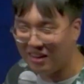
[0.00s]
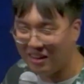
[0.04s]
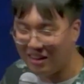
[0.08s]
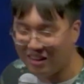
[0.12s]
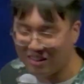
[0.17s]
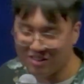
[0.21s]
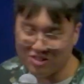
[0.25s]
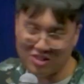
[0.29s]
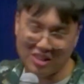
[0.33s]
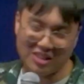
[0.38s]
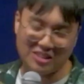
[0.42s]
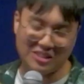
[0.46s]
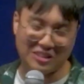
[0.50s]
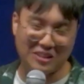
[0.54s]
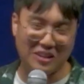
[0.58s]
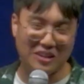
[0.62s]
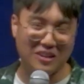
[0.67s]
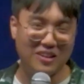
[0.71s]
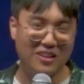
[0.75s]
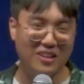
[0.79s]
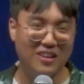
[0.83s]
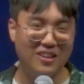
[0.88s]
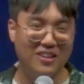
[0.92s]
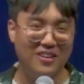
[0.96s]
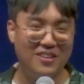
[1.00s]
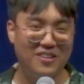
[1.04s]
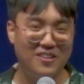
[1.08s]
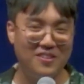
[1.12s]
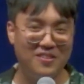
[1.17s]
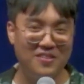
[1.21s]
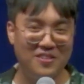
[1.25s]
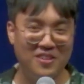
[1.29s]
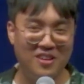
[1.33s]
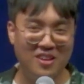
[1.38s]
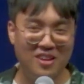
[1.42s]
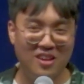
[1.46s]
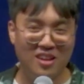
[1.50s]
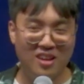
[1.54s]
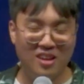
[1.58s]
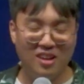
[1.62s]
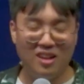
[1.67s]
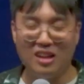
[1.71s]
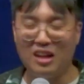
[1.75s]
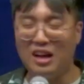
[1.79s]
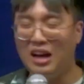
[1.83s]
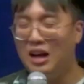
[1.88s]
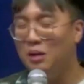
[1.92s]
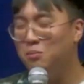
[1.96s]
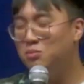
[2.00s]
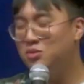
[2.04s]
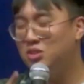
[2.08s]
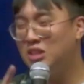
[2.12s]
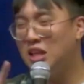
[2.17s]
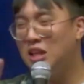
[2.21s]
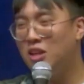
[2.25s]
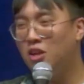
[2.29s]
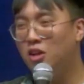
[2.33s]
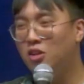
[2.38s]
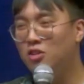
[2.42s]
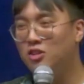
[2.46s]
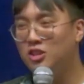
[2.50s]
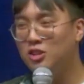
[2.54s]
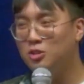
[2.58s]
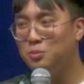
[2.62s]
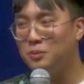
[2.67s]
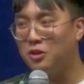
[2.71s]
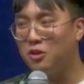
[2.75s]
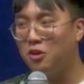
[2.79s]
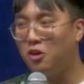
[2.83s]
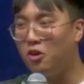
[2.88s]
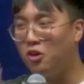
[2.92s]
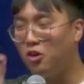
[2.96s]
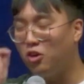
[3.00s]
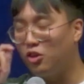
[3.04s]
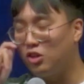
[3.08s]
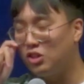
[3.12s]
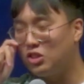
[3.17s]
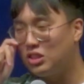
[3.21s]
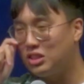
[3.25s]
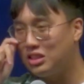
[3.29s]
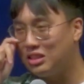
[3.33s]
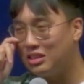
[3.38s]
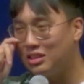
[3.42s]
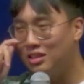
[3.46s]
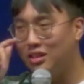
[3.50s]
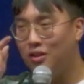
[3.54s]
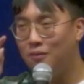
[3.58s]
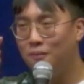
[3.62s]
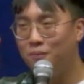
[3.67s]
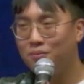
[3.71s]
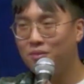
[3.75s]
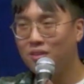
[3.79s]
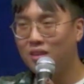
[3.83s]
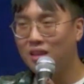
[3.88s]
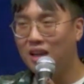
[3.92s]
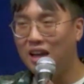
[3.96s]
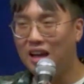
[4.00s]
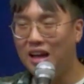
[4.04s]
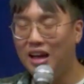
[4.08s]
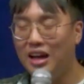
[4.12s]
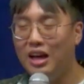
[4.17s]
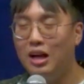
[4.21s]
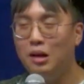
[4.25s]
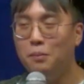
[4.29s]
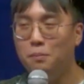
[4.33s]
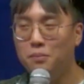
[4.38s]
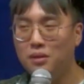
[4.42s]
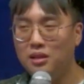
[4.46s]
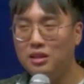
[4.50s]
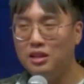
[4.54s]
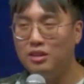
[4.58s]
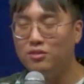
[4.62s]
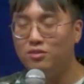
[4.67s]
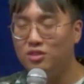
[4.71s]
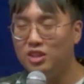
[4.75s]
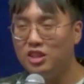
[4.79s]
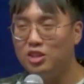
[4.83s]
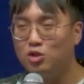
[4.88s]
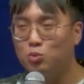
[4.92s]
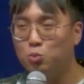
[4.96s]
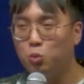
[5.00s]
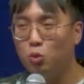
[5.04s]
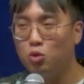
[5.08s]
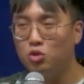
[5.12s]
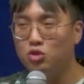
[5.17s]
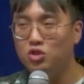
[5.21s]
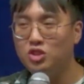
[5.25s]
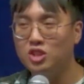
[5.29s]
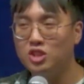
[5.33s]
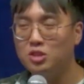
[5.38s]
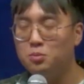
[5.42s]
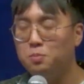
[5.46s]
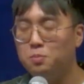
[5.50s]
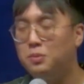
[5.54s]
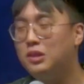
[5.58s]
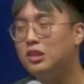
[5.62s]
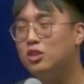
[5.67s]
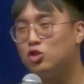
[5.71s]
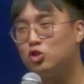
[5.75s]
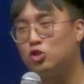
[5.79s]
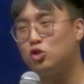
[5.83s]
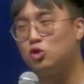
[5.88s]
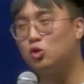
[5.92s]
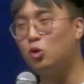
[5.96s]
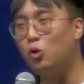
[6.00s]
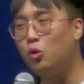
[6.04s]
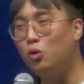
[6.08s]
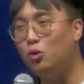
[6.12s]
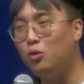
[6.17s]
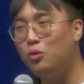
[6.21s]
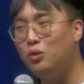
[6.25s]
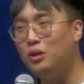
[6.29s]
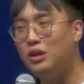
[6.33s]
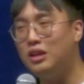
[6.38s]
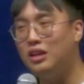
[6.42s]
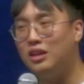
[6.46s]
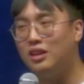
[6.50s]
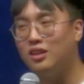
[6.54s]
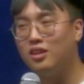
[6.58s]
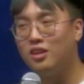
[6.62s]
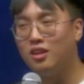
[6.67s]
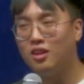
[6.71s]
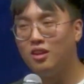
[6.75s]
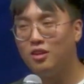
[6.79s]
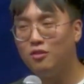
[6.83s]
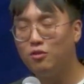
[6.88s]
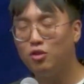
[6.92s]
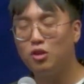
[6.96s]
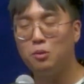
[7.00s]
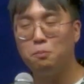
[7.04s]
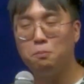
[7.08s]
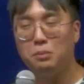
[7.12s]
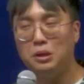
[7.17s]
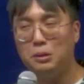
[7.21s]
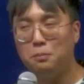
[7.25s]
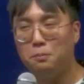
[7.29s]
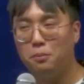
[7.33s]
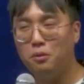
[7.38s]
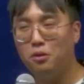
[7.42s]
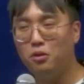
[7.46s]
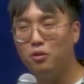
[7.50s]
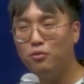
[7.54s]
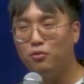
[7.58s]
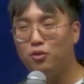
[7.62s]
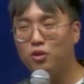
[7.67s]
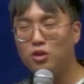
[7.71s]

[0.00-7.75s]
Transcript: and Jessica. Now I'm saying all this because I believe this won't just be a story for the people, for the